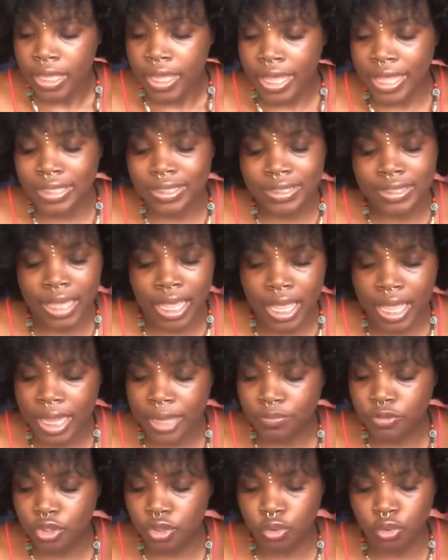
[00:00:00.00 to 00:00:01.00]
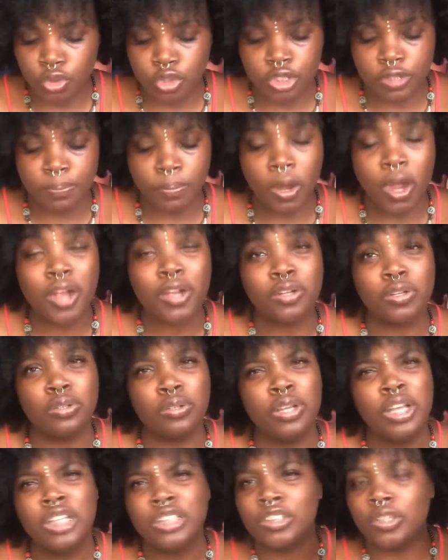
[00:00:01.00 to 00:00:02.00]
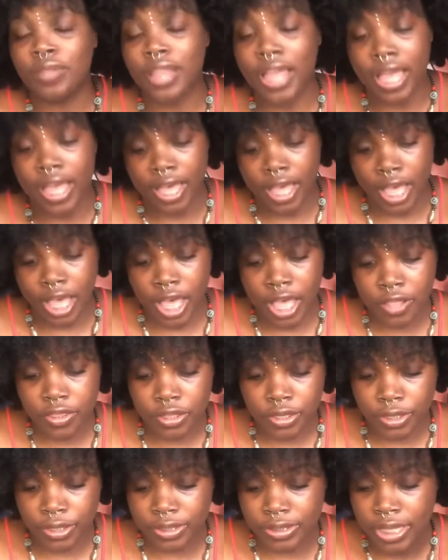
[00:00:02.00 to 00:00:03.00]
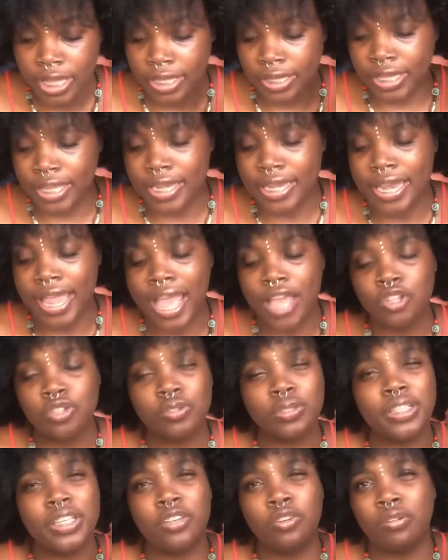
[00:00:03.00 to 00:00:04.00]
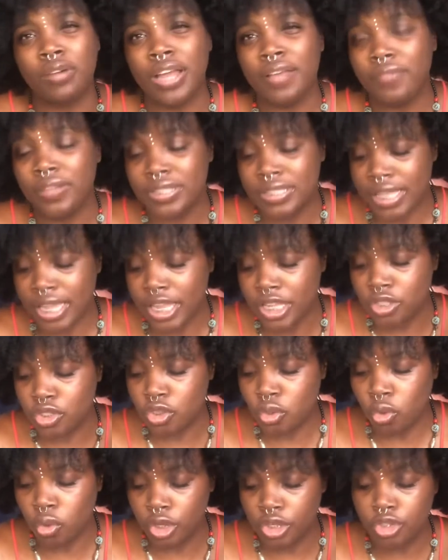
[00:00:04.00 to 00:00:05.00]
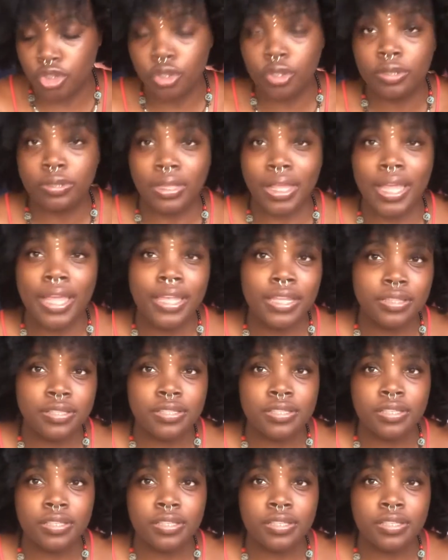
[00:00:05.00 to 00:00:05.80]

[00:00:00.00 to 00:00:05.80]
It's time to sparkle so that others can naturally gravitate towards your light.